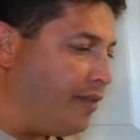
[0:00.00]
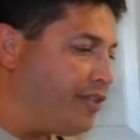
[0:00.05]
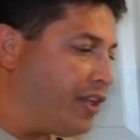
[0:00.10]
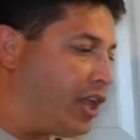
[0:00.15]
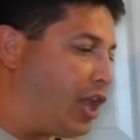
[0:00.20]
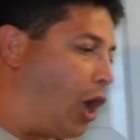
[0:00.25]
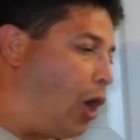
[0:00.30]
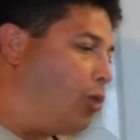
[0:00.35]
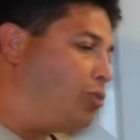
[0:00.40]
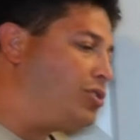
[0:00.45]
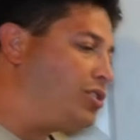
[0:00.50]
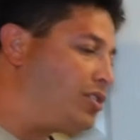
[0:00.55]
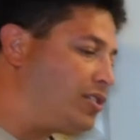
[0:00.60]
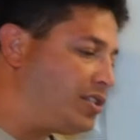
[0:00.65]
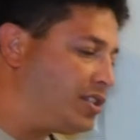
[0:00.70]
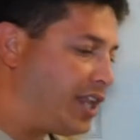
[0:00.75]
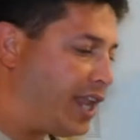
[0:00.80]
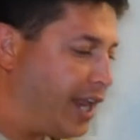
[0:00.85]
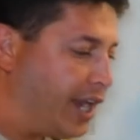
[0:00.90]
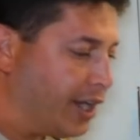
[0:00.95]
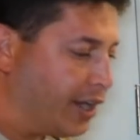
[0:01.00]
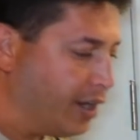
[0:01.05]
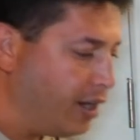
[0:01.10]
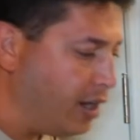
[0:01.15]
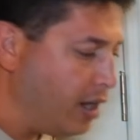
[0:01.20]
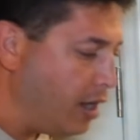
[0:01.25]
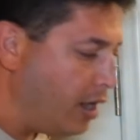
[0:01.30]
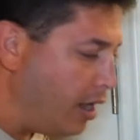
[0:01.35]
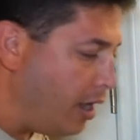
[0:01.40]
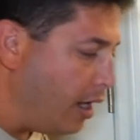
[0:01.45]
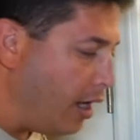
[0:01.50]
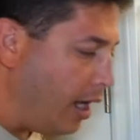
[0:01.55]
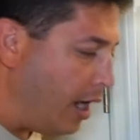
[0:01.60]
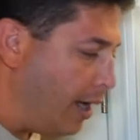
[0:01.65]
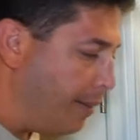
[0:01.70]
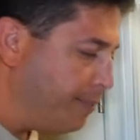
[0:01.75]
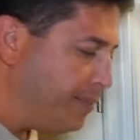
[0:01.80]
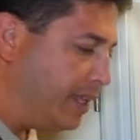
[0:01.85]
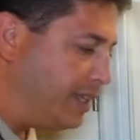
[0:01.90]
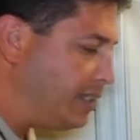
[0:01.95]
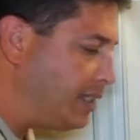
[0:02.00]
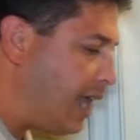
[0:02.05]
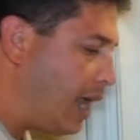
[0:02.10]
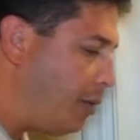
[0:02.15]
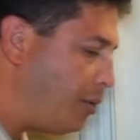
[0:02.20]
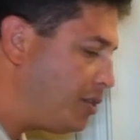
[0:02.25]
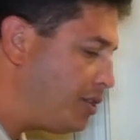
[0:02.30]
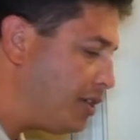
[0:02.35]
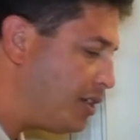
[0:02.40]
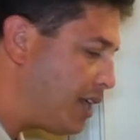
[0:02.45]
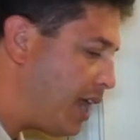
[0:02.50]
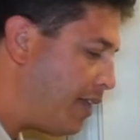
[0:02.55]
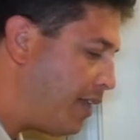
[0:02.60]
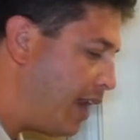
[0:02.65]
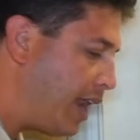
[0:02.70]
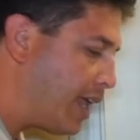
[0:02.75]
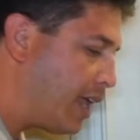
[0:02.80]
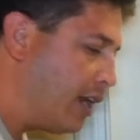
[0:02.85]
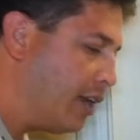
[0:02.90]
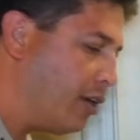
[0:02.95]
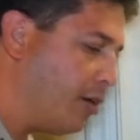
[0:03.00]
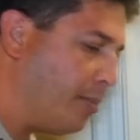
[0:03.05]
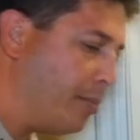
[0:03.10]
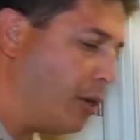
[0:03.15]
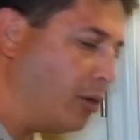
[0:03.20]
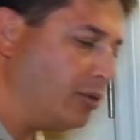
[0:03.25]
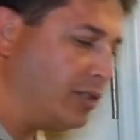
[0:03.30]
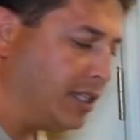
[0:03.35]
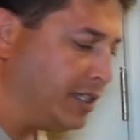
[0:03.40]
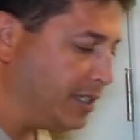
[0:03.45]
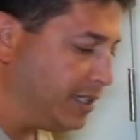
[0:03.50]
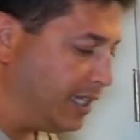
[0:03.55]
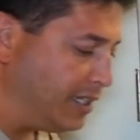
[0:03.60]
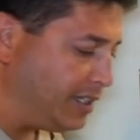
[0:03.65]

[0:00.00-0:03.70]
of the ghosts here, this guy was just kind of like a little bonus.